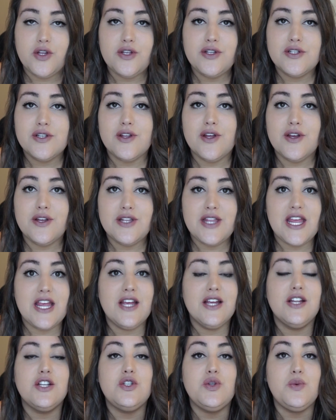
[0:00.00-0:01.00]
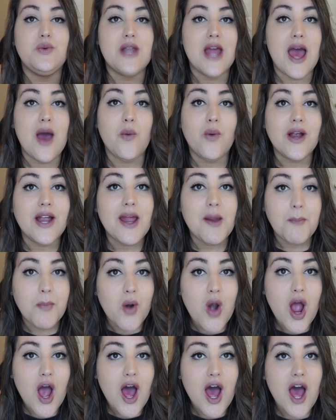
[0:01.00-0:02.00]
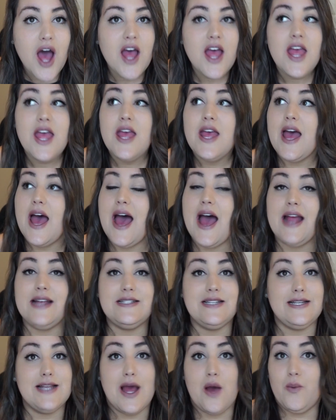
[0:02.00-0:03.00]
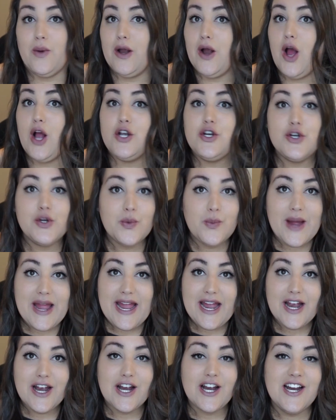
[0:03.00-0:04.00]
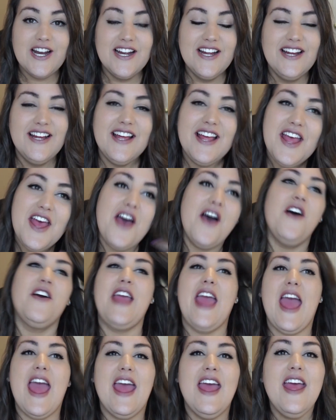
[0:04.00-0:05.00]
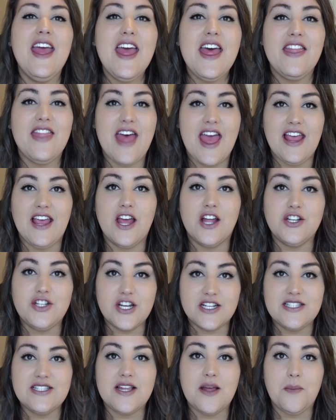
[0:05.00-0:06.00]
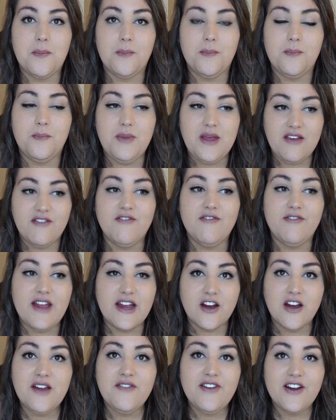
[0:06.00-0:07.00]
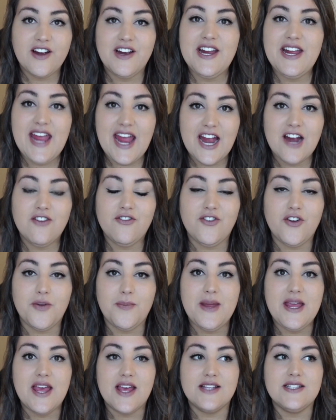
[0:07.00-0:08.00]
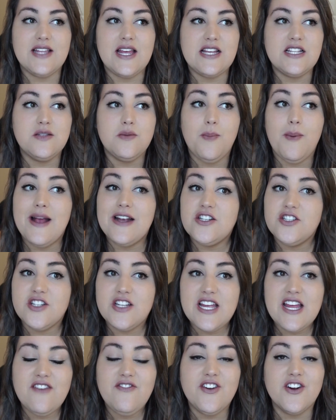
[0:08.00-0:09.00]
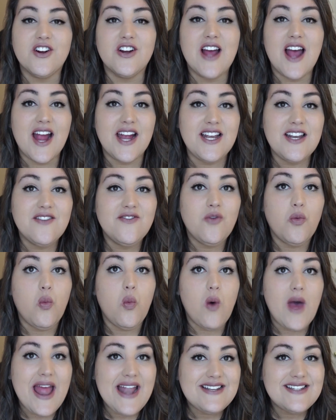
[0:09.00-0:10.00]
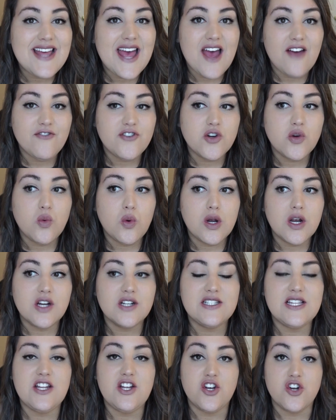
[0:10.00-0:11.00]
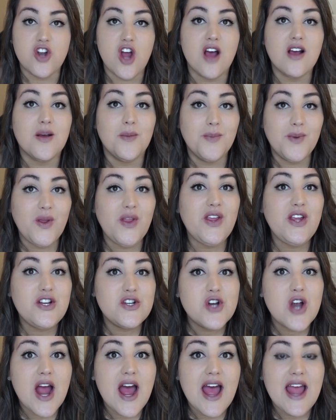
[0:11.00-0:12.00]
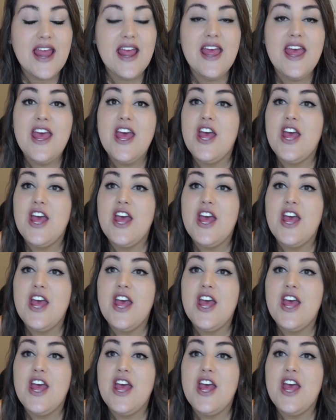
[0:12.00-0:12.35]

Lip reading: loose clothing. Do not wear a bra. I did not wear underwear. Okay, like just be very, very careful because especially if you're kind of wet afterwards and you're not completely dry,